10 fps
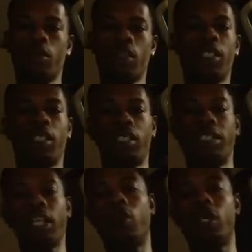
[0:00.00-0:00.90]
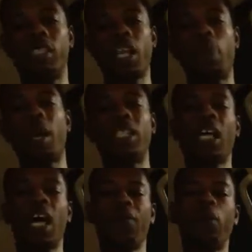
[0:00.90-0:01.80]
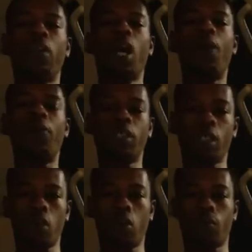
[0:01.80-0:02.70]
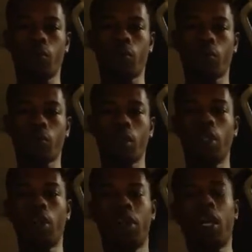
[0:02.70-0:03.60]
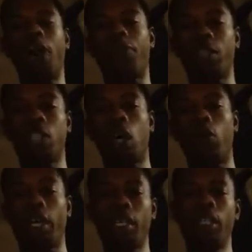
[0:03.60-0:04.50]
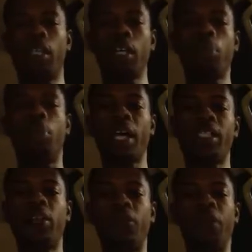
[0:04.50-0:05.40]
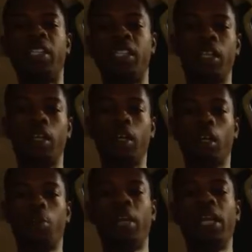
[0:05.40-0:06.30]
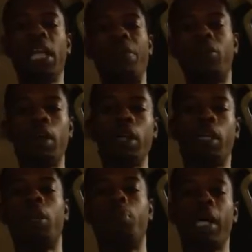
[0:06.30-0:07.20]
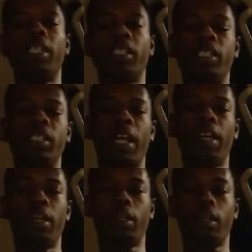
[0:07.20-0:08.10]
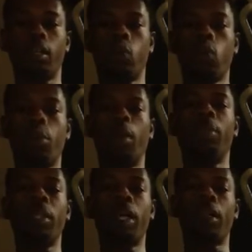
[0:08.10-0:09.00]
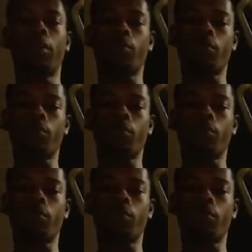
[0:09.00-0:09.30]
Just continue to step outside of your comfort zone. Your comfort zone is a good place to visit, but never a good place to stay. Remember that.